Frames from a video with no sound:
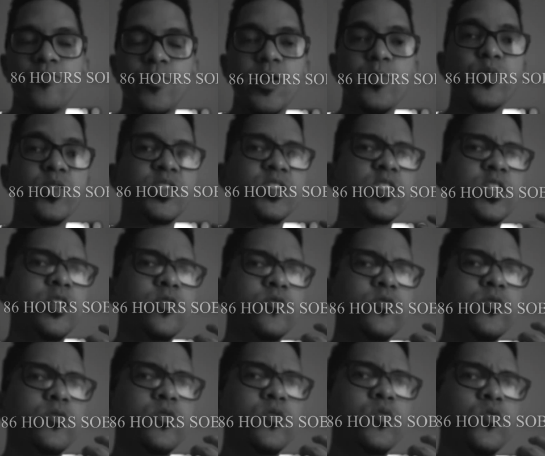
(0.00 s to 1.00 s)
people in
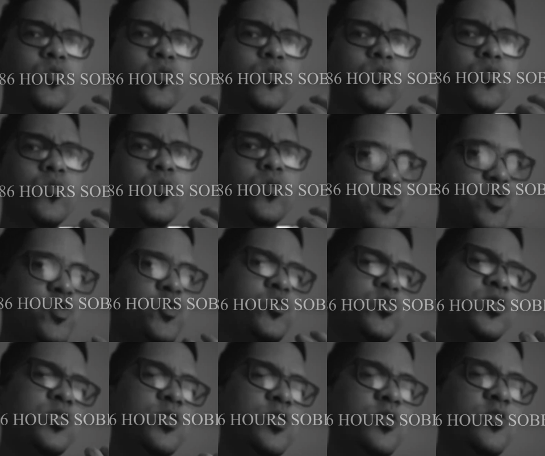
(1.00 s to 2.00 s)
general who
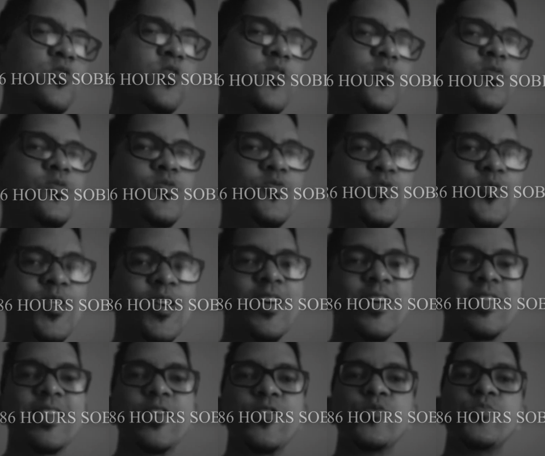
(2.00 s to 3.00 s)
truly know you,
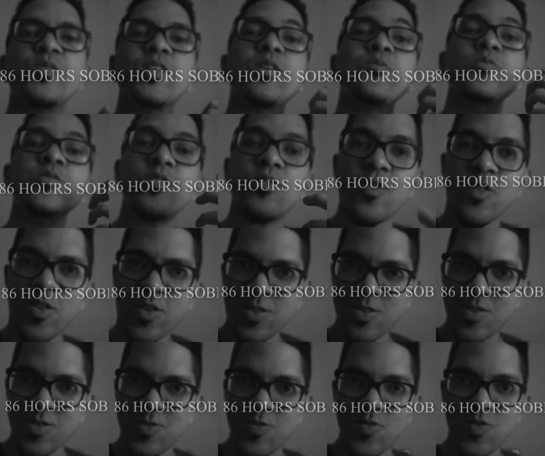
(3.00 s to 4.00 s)
they'll be able to
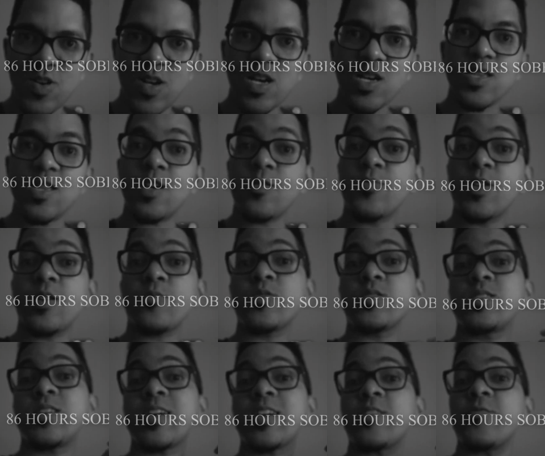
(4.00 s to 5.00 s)
hurt you. They'll be able
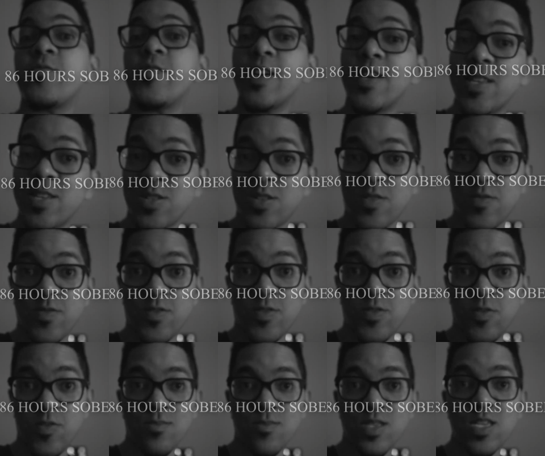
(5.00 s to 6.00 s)
to take advantage of
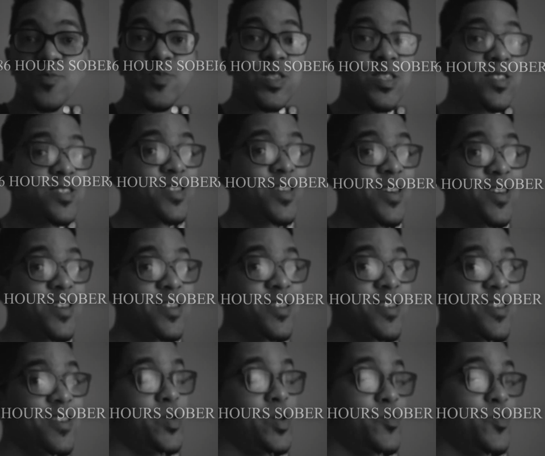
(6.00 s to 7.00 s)
you. Nipsey said,
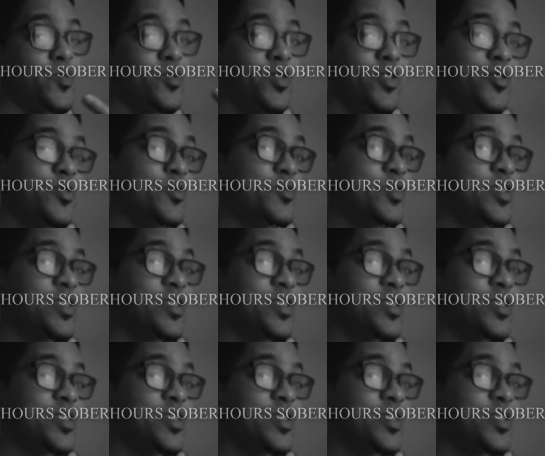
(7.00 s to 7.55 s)
people learn you